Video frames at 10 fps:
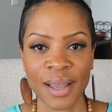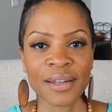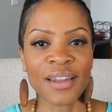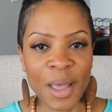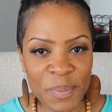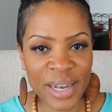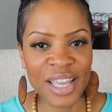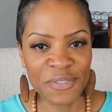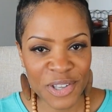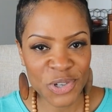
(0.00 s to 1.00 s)
not
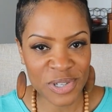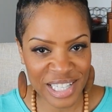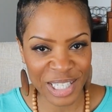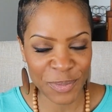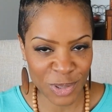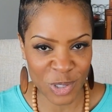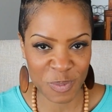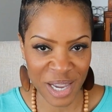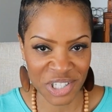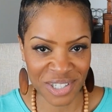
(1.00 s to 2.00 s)
many of us are dealing with those
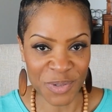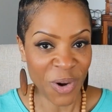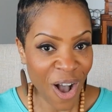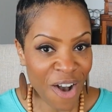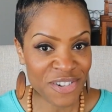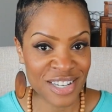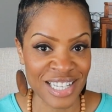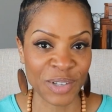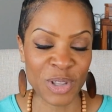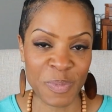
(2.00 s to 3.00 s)
patients. We're often
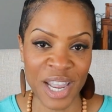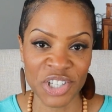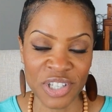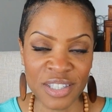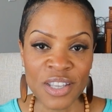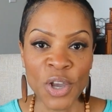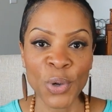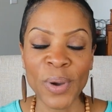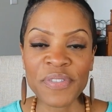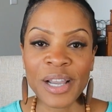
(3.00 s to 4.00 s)
dealing with patients
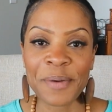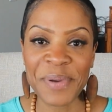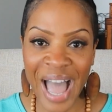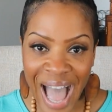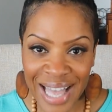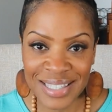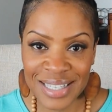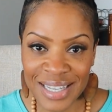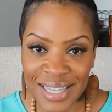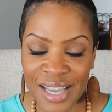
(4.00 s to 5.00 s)
who have the
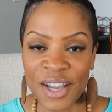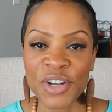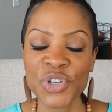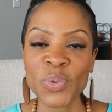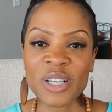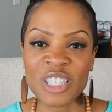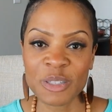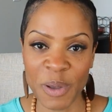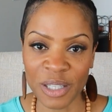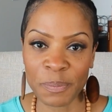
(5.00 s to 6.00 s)
capacity to
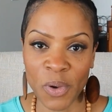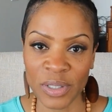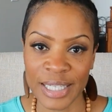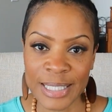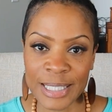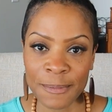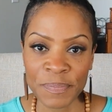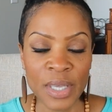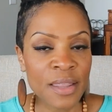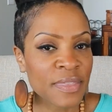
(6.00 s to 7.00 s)
expel a bolus.
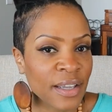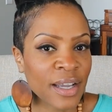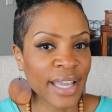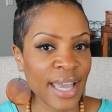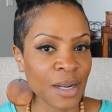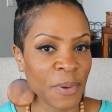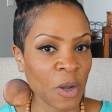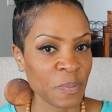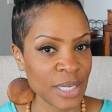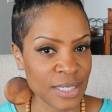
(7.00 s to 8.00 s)
Think again
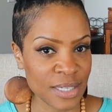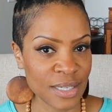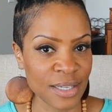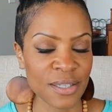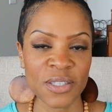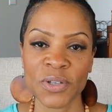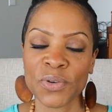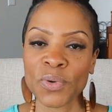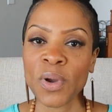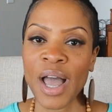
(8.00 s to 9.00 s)
about PTs
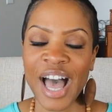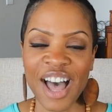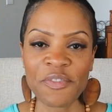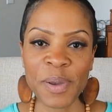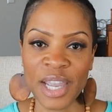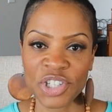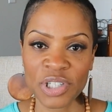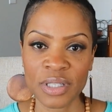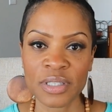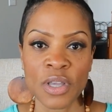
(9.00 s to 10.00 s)
who have
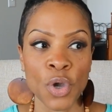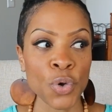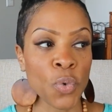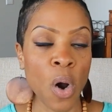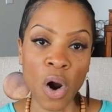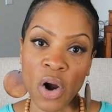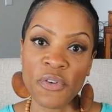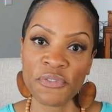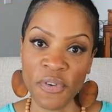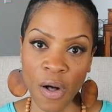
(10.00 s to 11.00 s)
patients who are
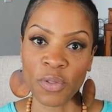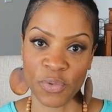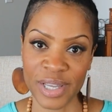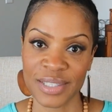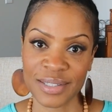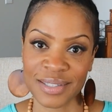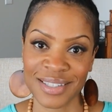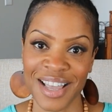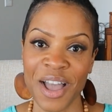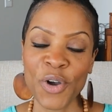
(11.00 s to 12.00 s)
fall risks
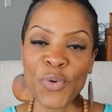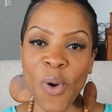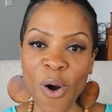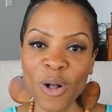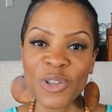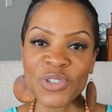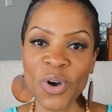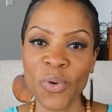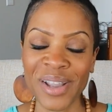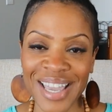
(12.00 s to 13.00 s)
who
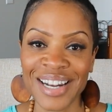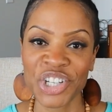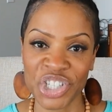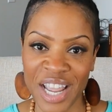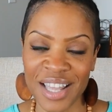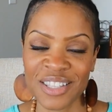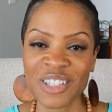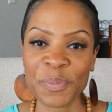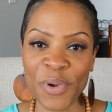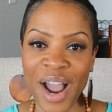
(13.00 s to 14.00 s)
also get a chance
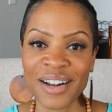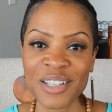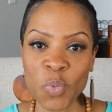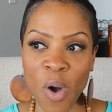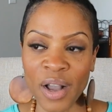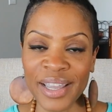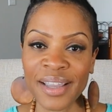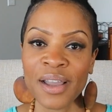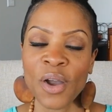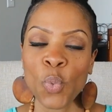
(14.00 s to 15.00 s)
to practice
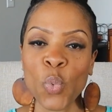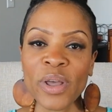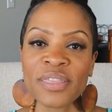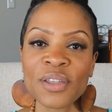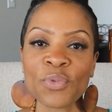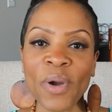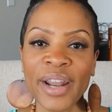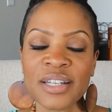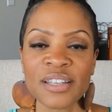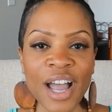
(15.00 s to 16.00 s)
walking with the
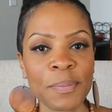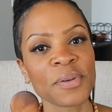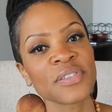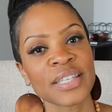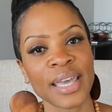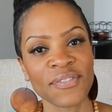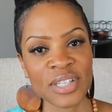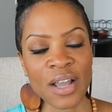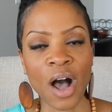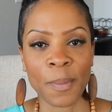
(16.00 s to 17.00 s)
right type of
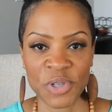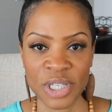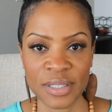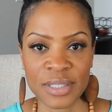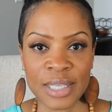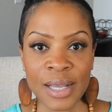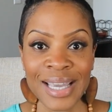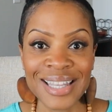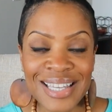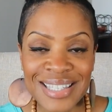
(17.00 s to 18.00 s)
safety options.
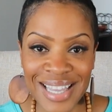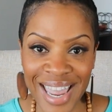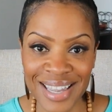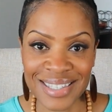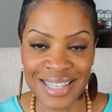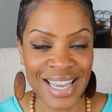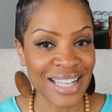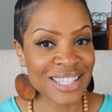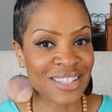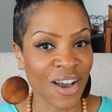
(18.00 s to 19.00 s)
In this case,
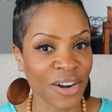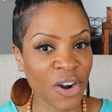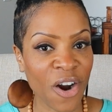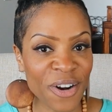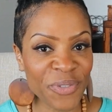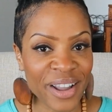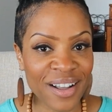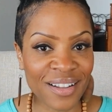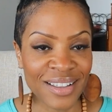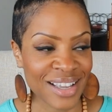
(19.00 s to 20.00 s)
it's not a
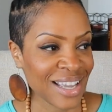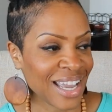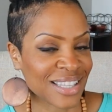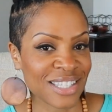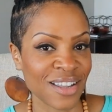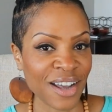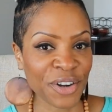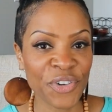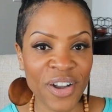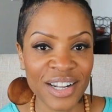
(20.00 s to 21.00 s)
guardrail, it's not a
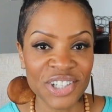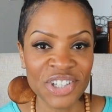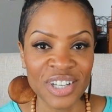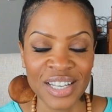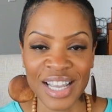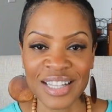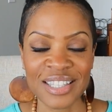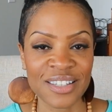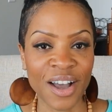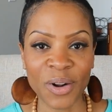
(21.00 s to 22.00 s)
crutch,
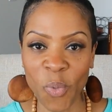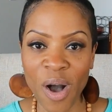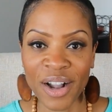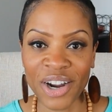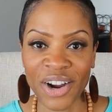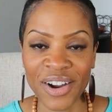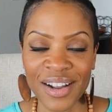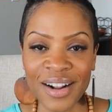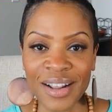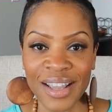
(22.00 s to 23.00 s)
it's not a walker.
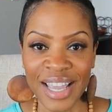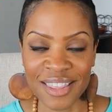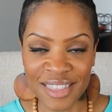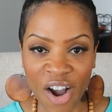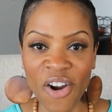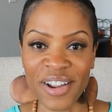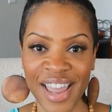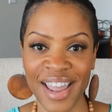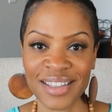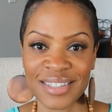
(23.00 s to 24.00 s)
In our
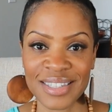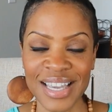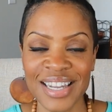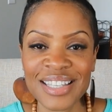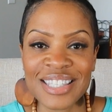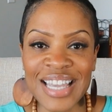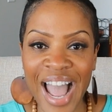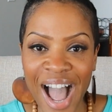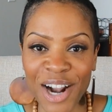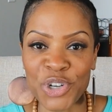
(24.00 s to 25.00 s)
case, it is the
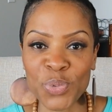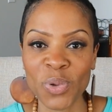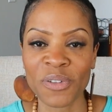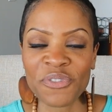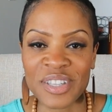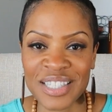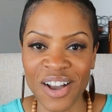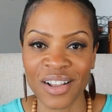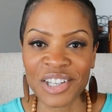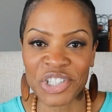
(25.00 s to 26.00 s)
actual
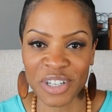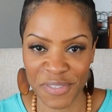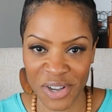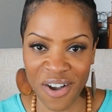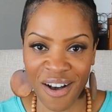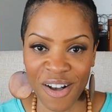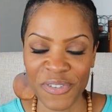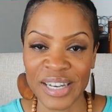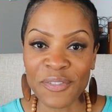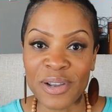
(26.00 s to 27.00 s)
physiology of the cough
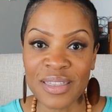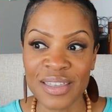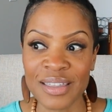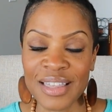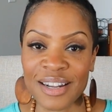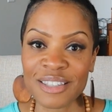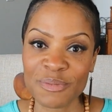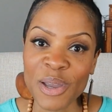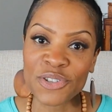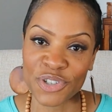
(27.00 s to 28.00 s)
and everything that it's
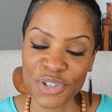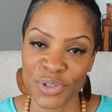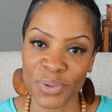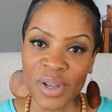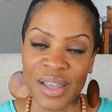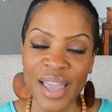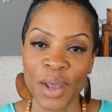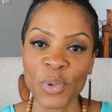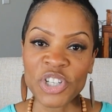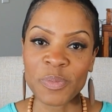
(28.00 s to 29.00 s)
meant to do.
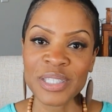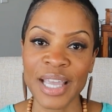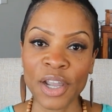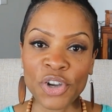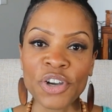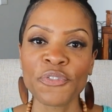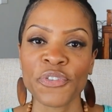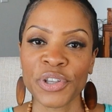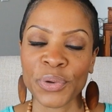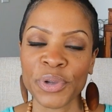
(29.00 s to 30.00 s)
And we should be saying, good for
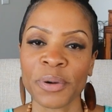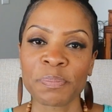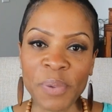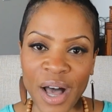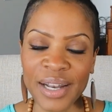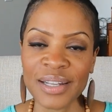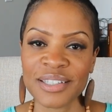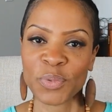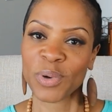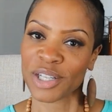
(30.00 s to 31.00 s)
you, your body
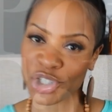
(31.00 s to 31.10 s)
did what it